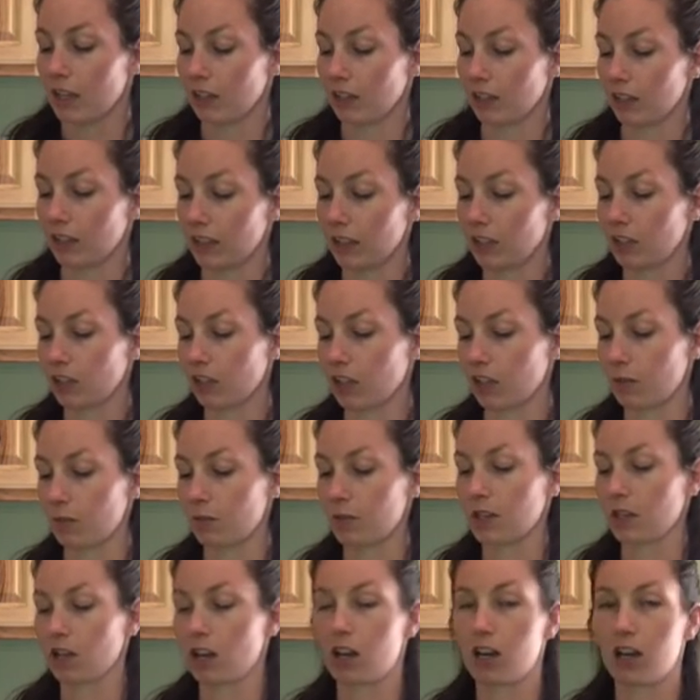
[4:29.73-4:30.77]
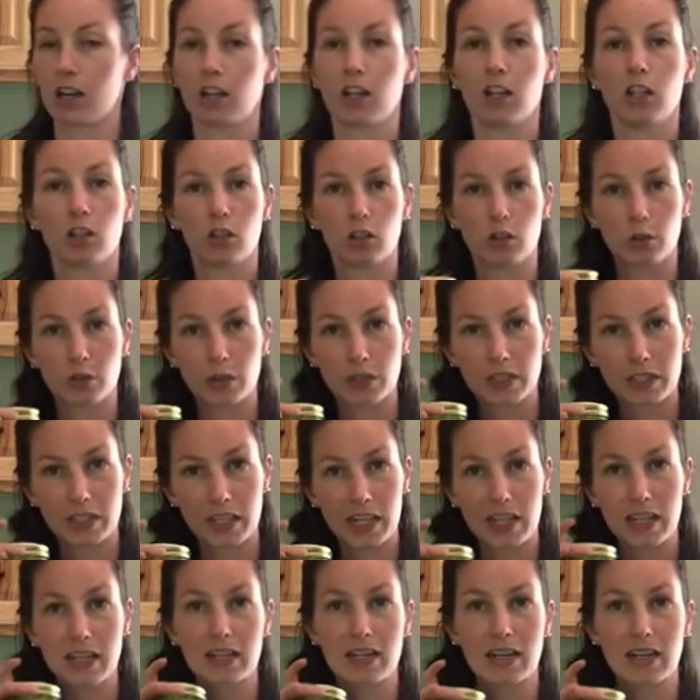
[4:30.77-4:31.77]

The lids are going to be on loosely,